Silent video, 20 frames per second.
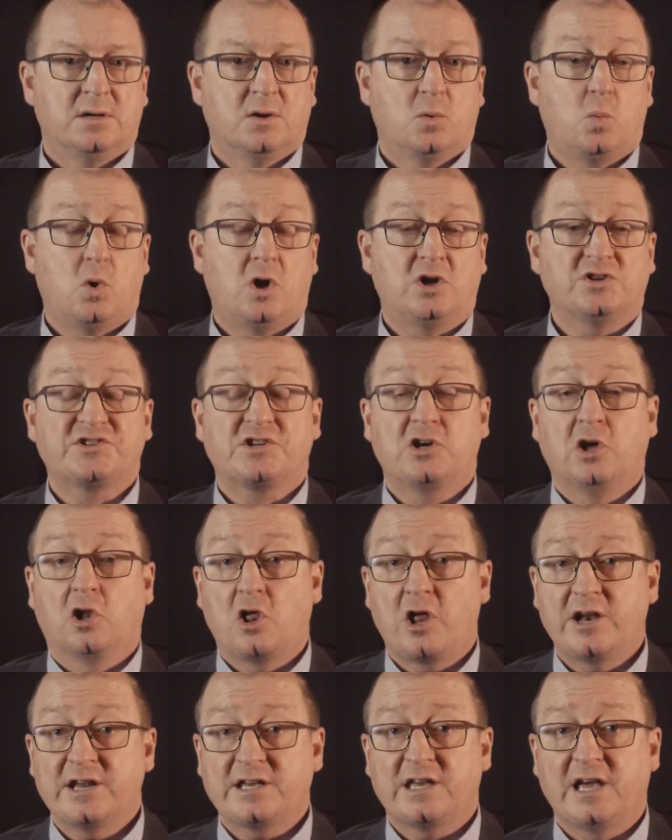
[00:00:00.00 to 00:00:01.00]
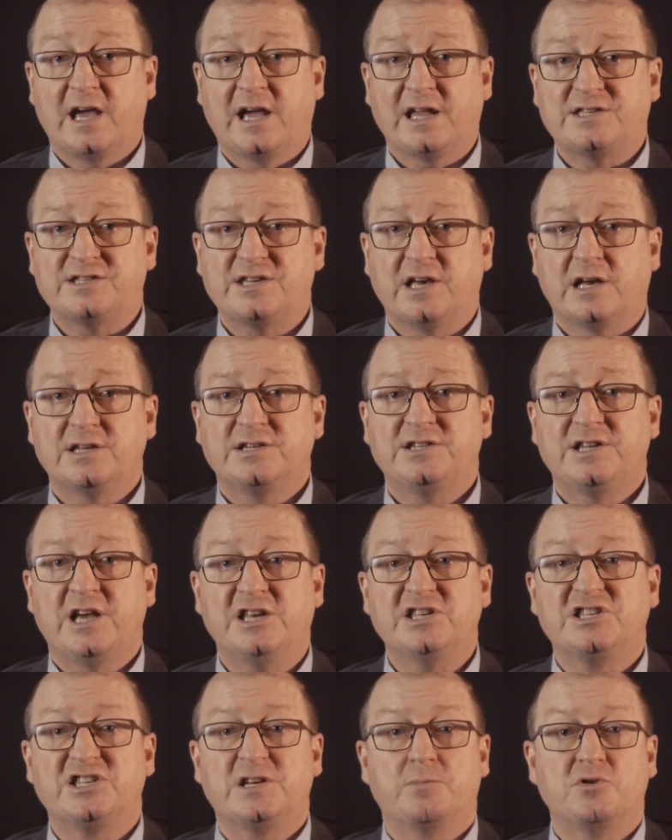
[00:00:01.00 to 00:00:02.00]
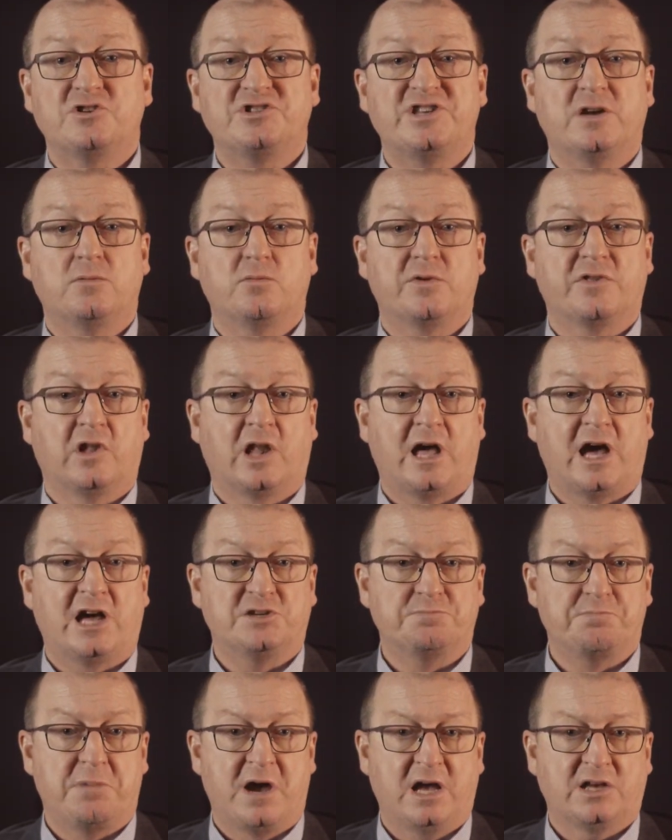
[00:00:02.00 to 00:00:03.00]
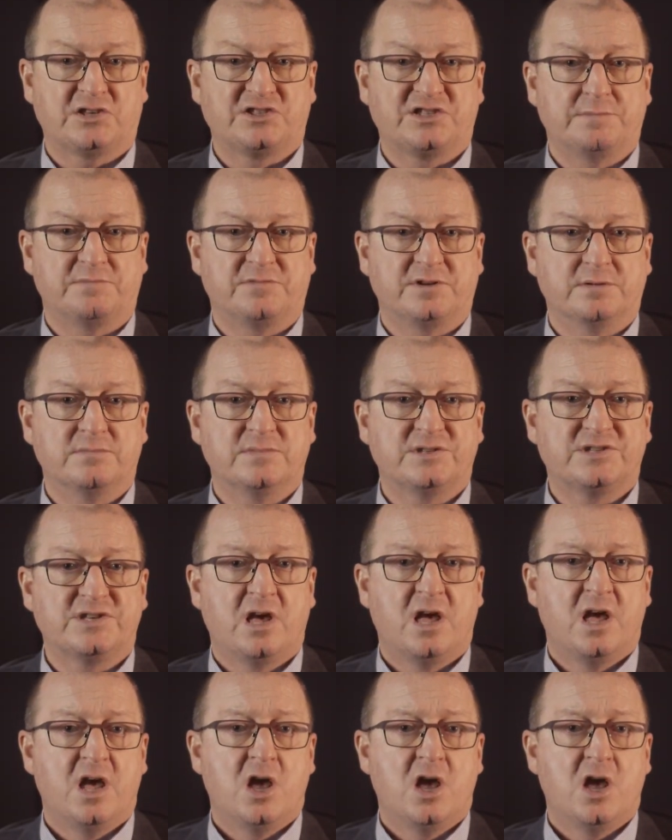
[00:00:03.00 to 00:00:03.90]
Whilst colonic cancer tends to present with large bowel symptoms,